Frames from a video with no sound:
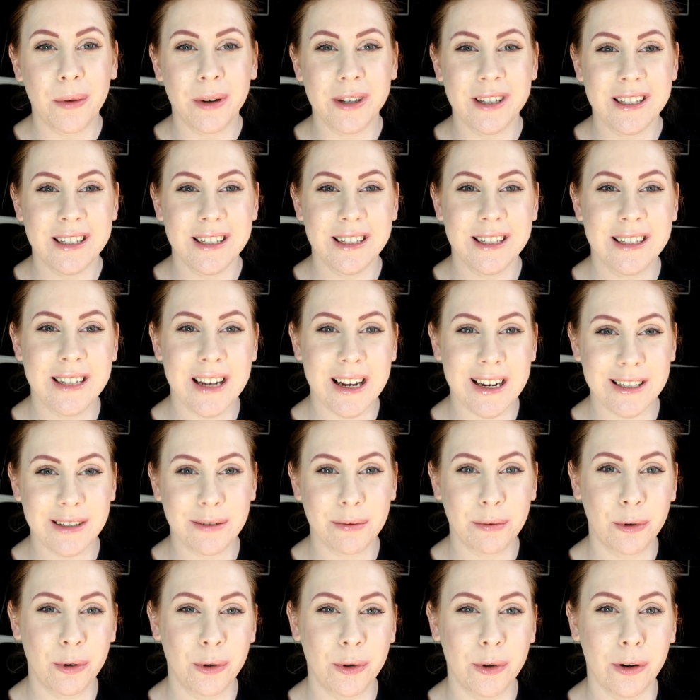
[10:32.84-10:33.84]
Once this
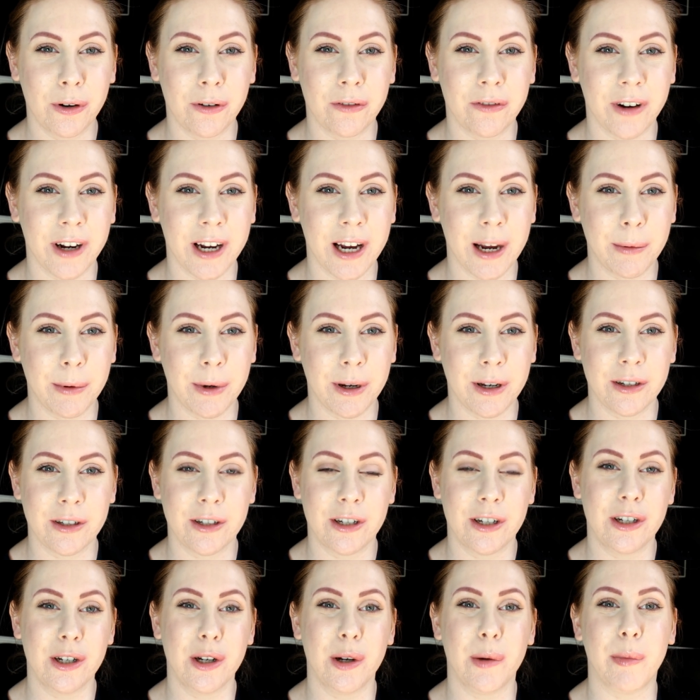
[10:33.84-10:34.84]
has worn off, I am going
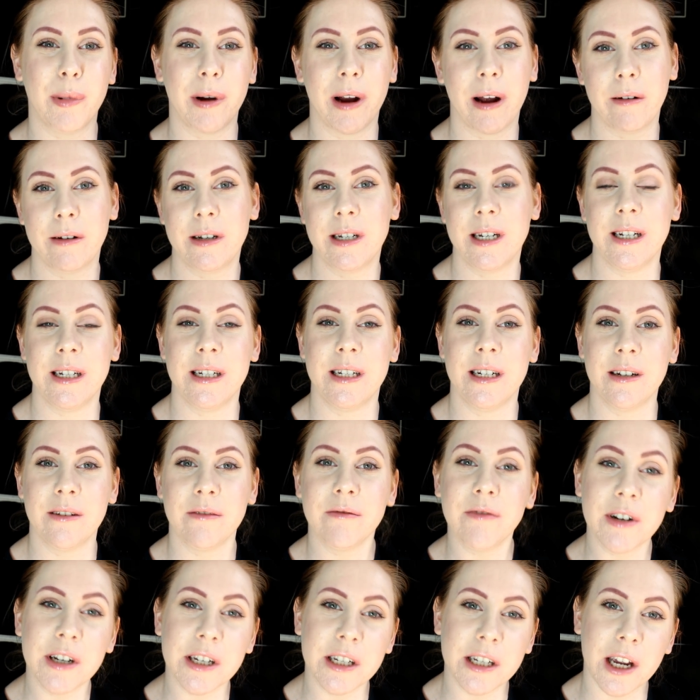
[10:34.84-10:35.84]
to do a brow
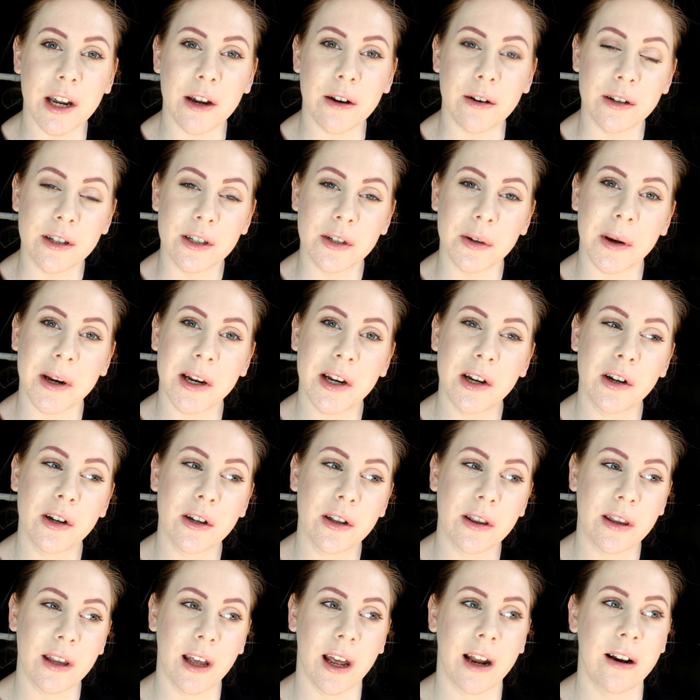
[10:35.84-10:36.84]
tinting video, so I
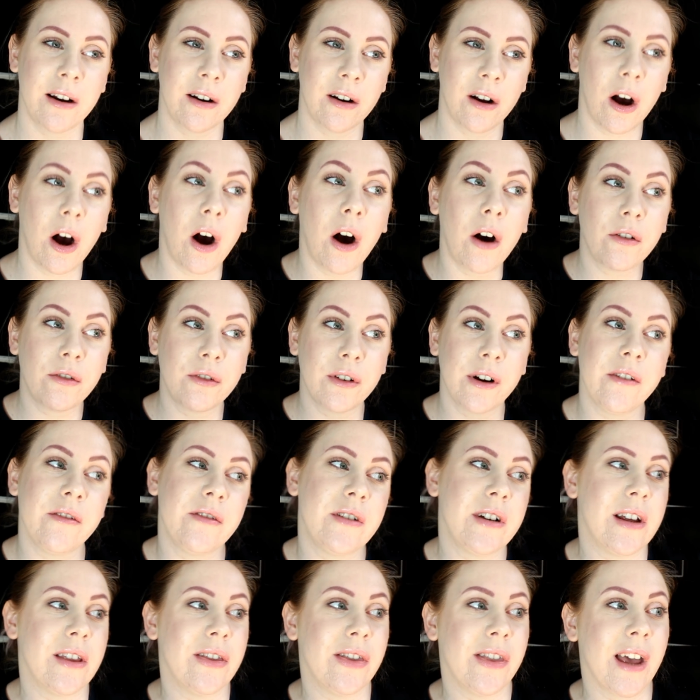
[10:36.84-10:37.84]
could then, after
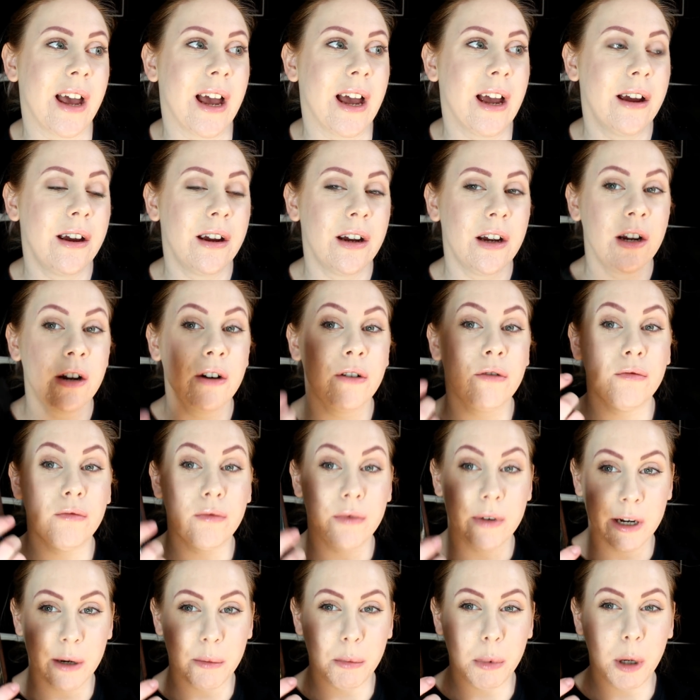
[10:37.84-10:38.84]
I've done that,
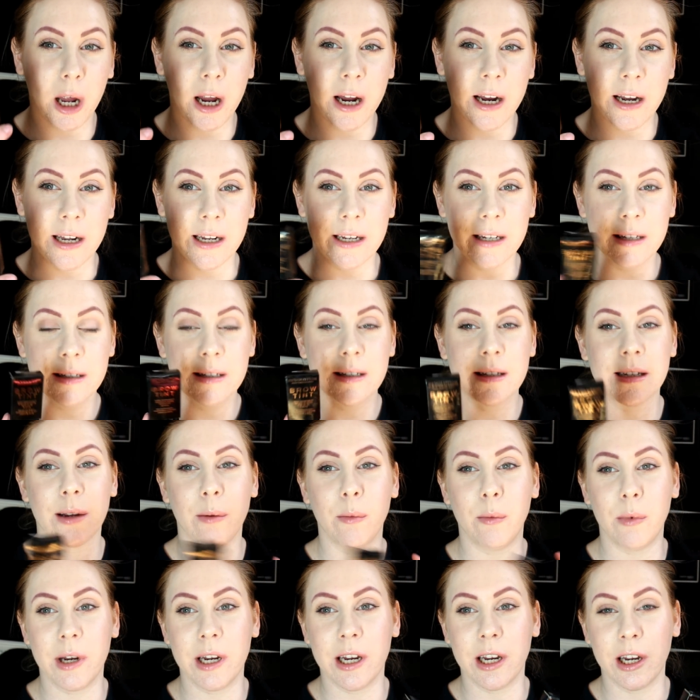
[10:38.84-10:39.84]
reapply this
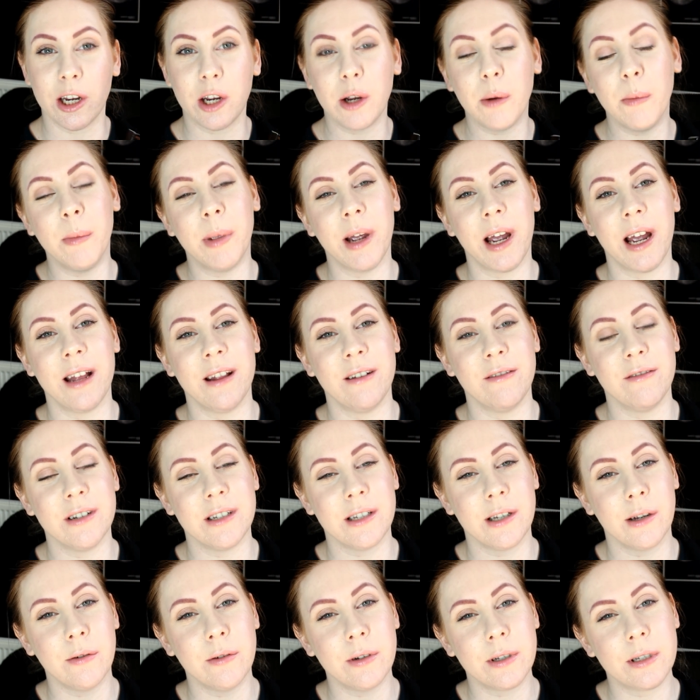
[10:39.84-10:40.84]
and we can compare the
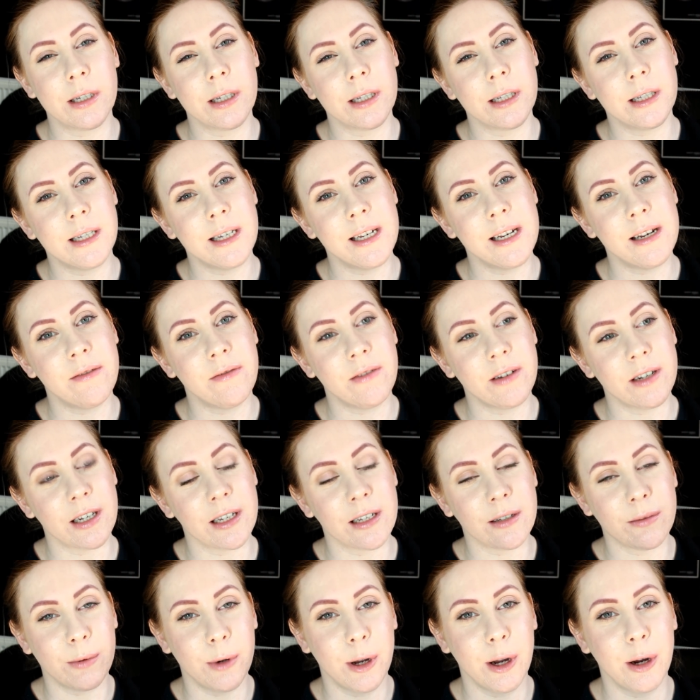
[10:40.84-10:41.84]
results and see if it
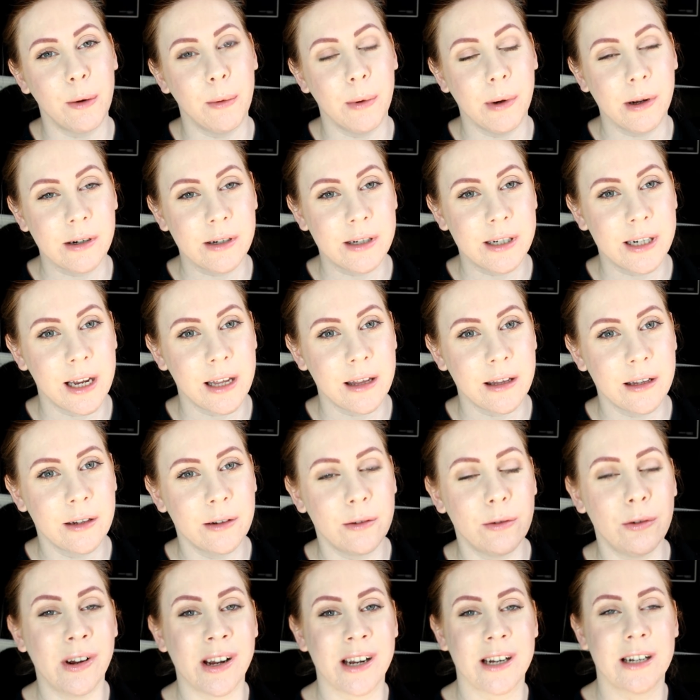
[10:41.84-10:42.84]
does work well
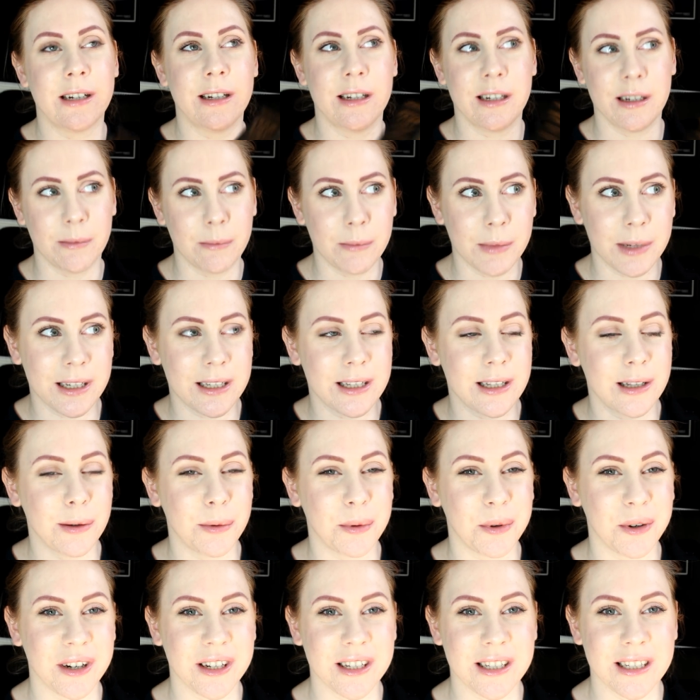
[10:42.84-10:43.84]
together. No, actually mixing
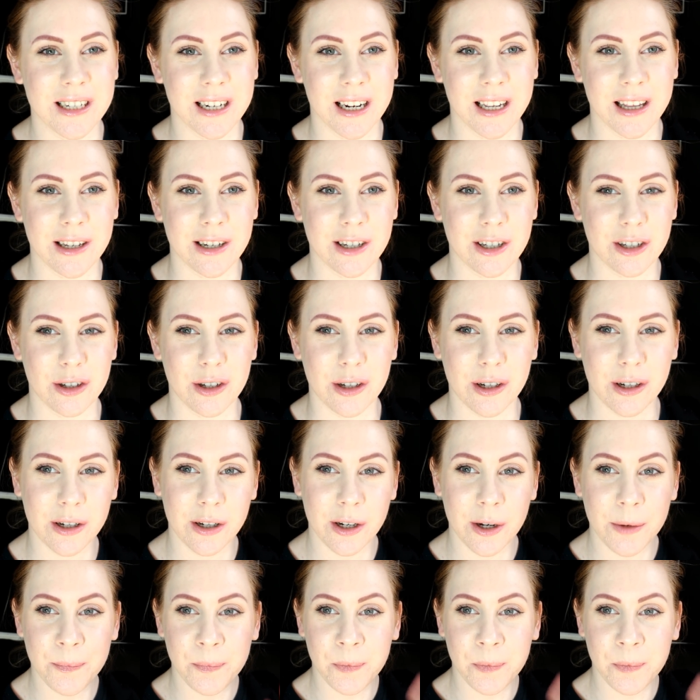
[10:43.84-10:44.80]
the products together, doing